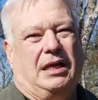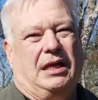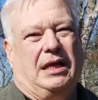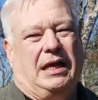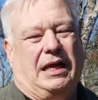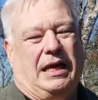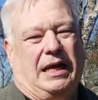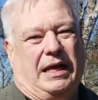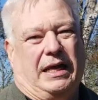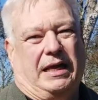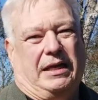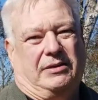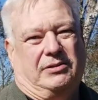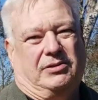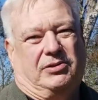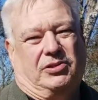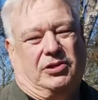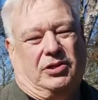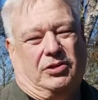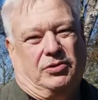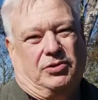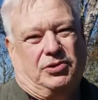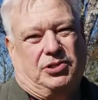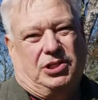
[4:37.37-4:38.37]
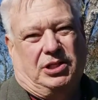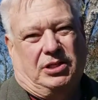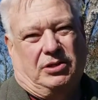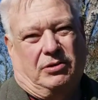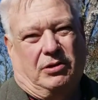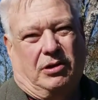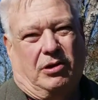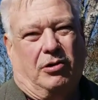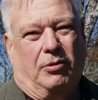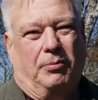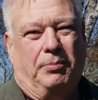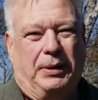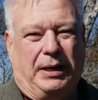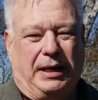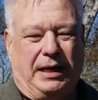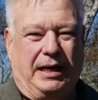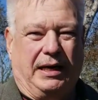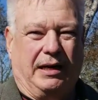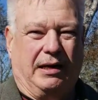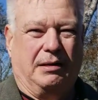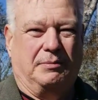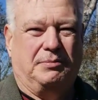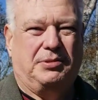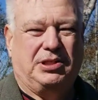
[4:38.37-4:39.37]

And so she'll open it up.